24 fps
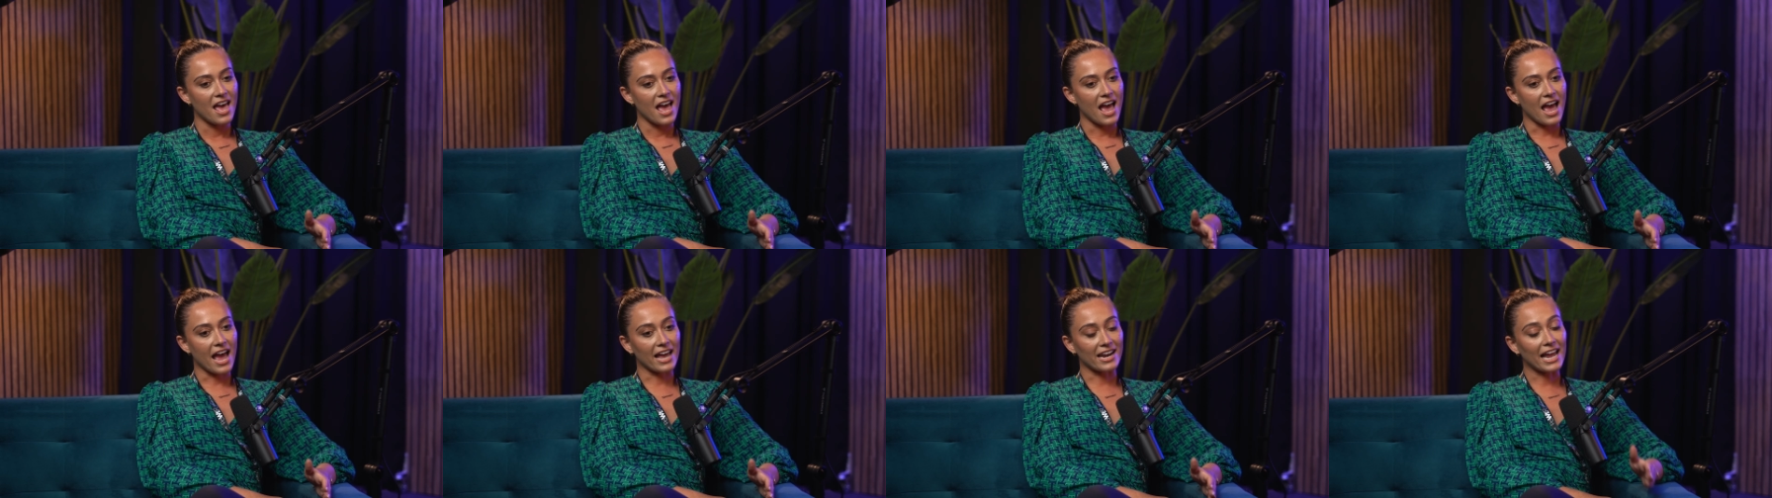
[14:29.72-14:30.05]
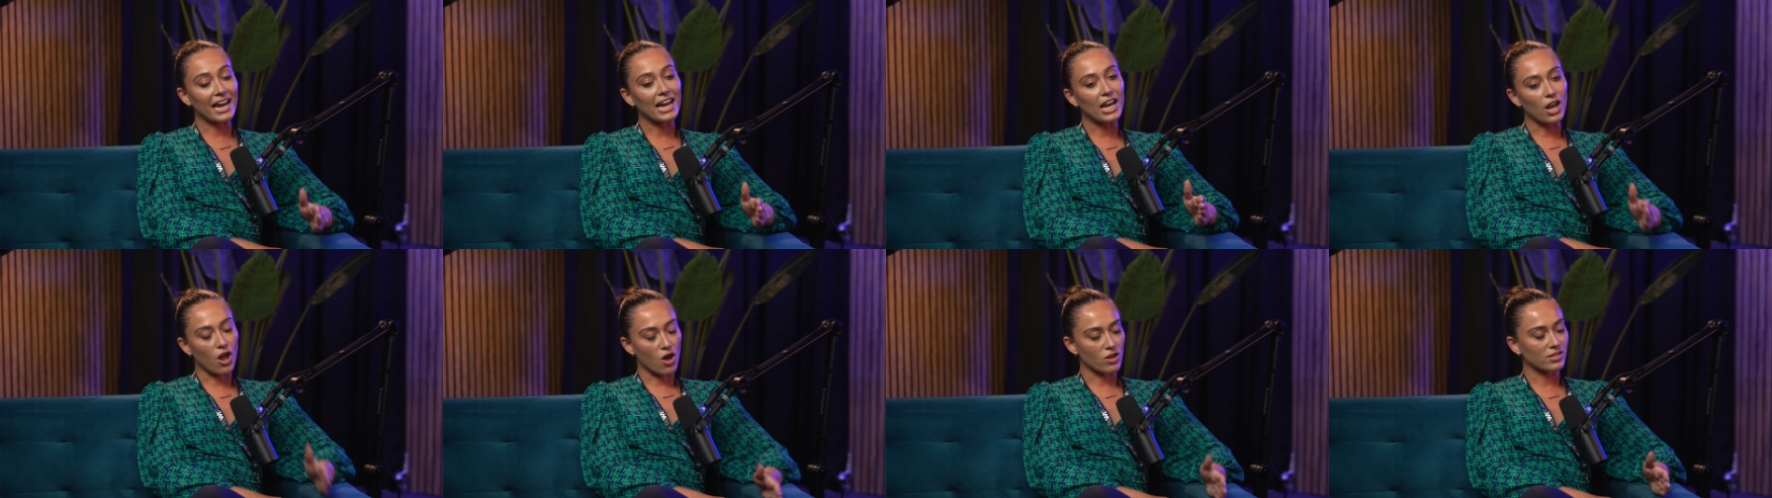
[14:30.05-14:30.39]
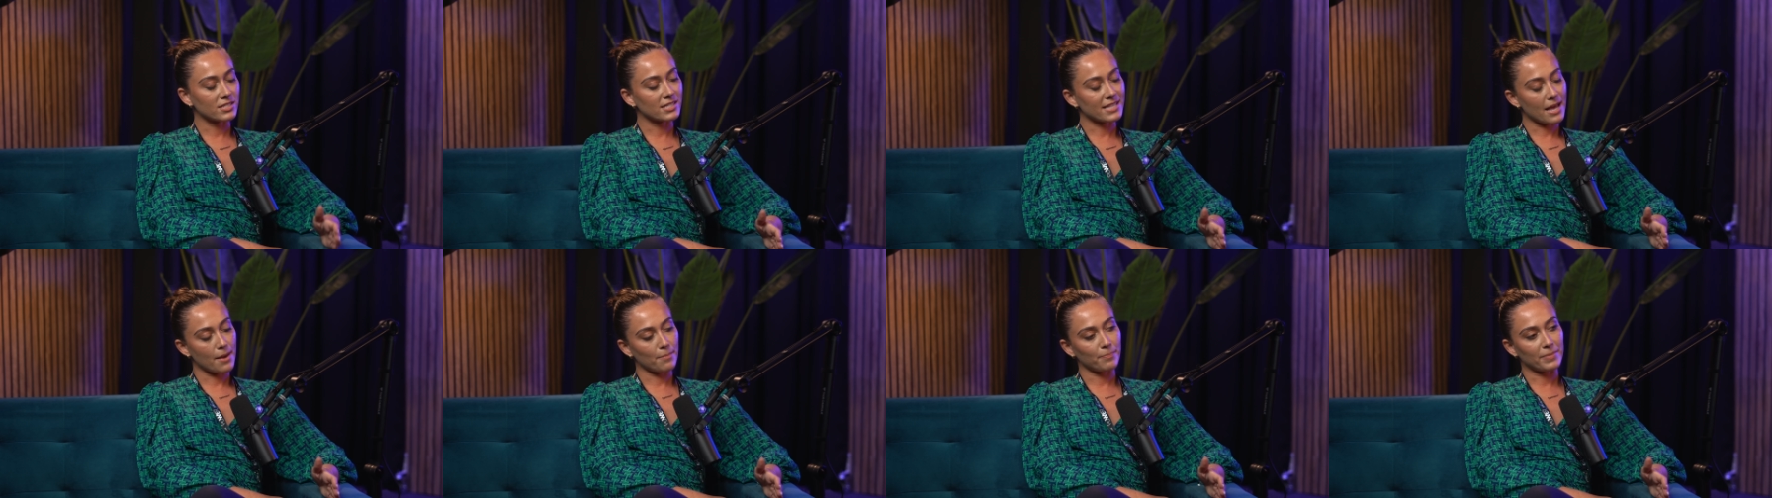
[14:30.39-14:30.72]
And I
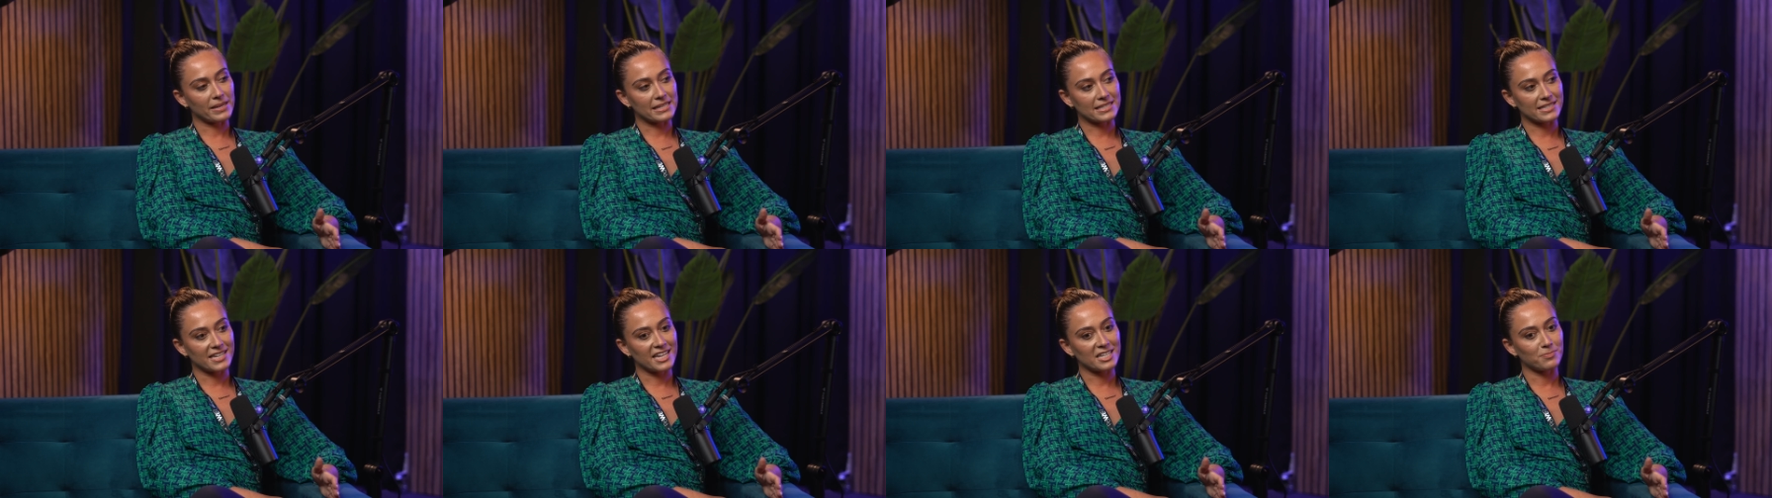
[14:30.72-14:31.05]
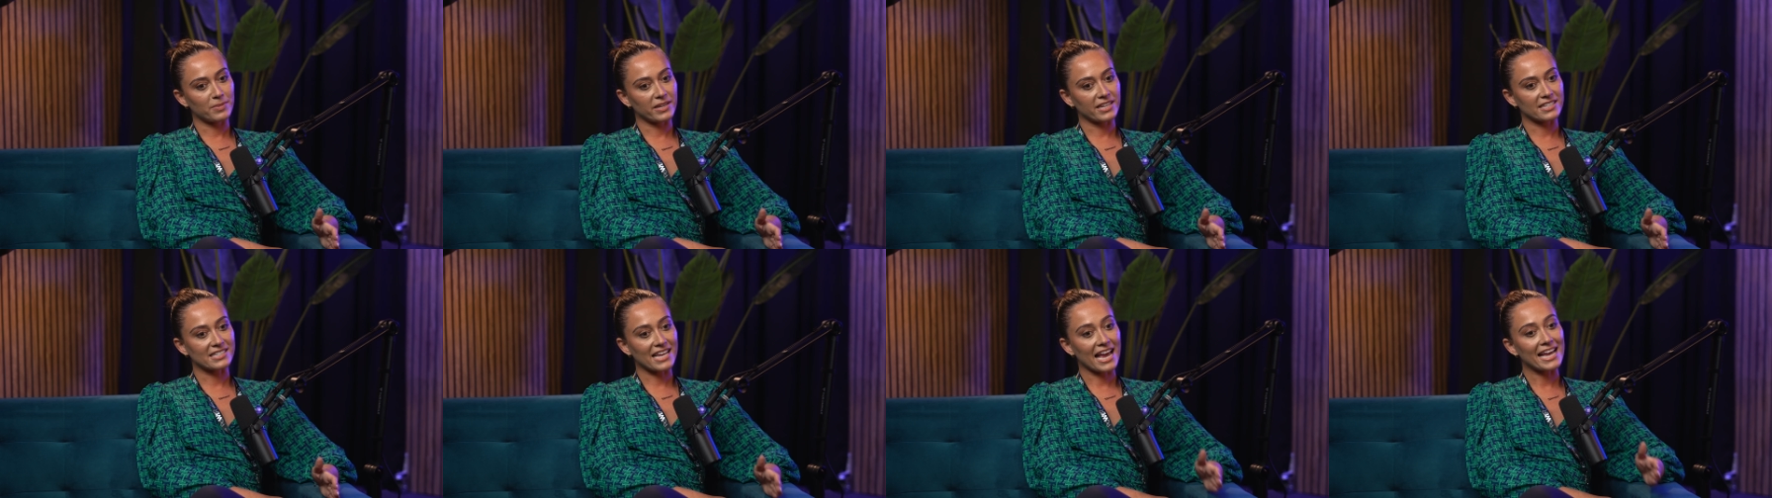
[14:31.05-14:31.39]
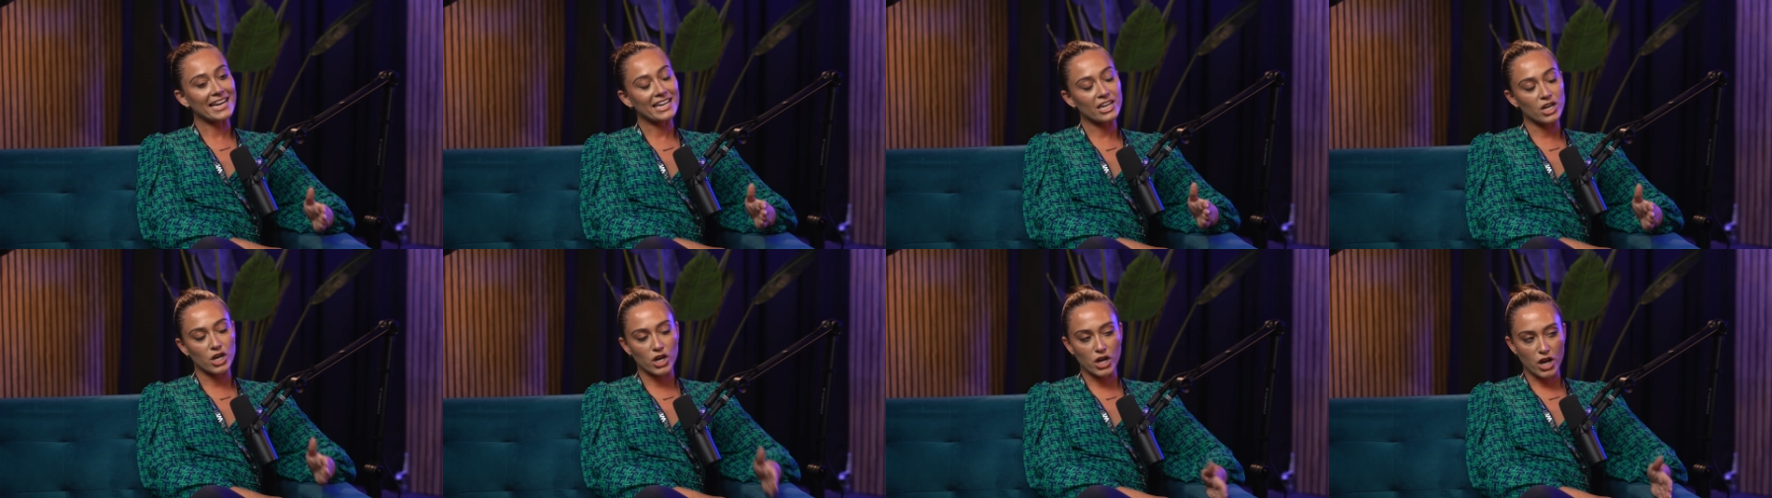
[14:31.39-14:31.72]
lost that business because I
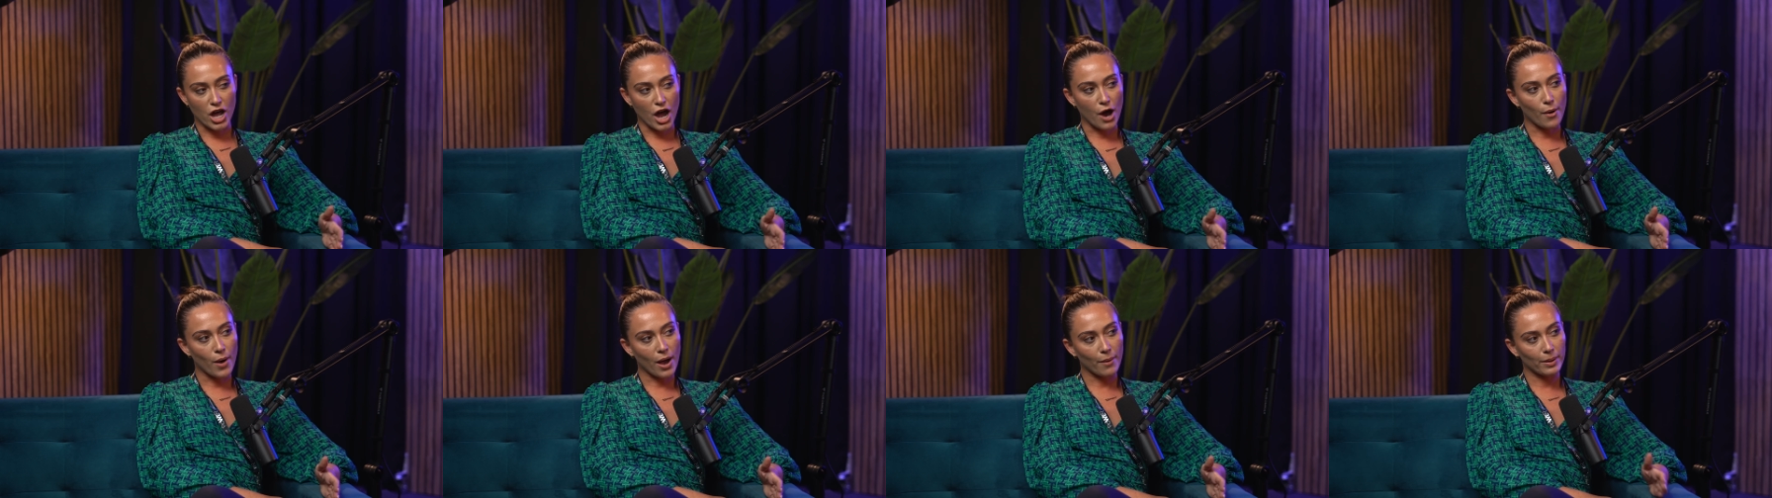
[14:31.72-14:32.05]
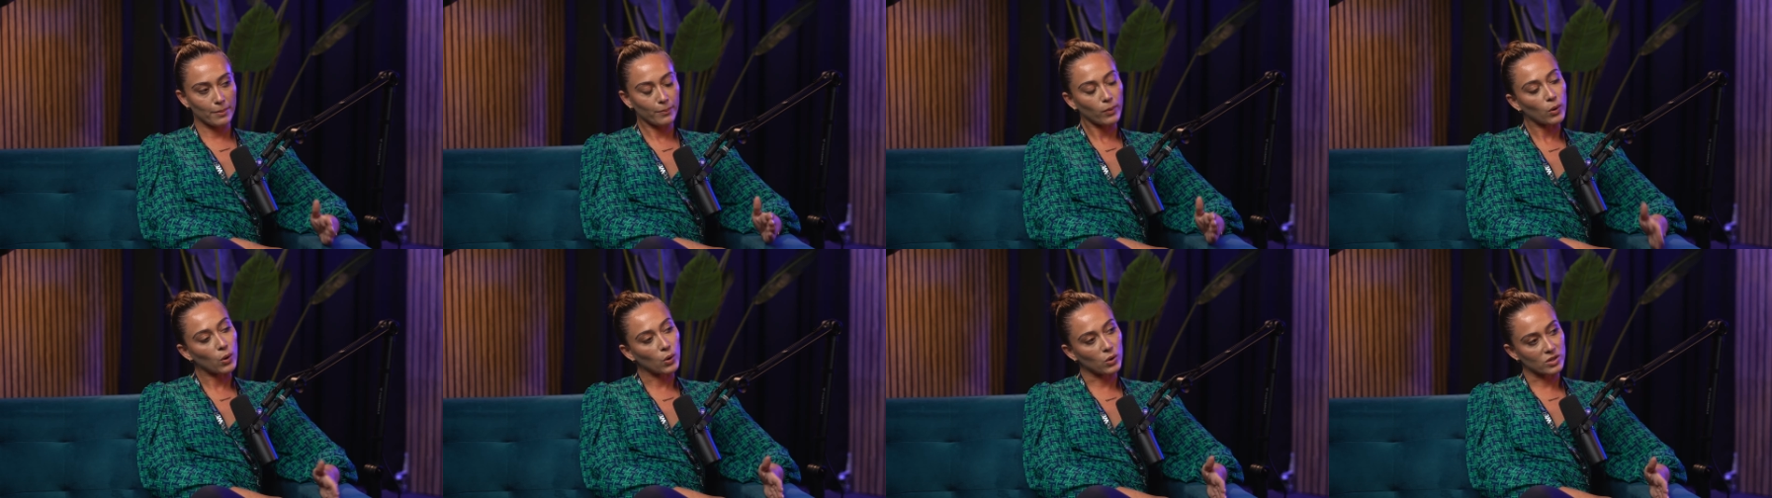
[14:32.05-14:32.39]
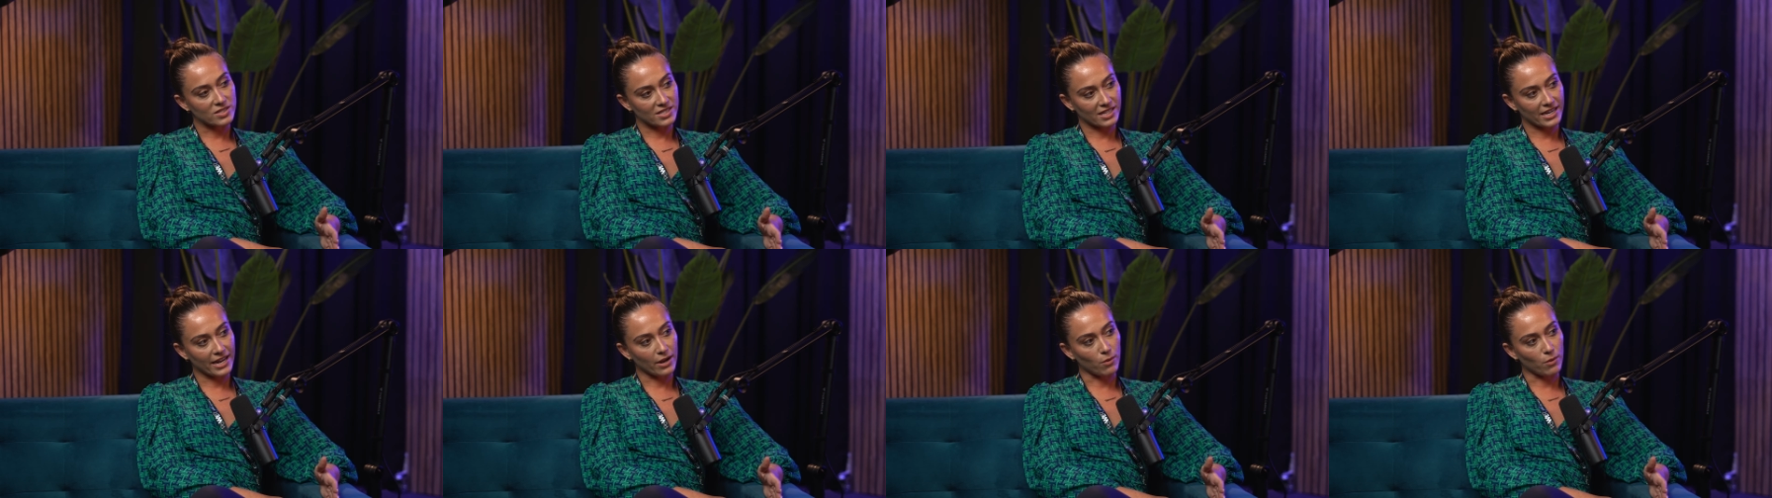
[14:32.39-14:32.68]
didn't know how important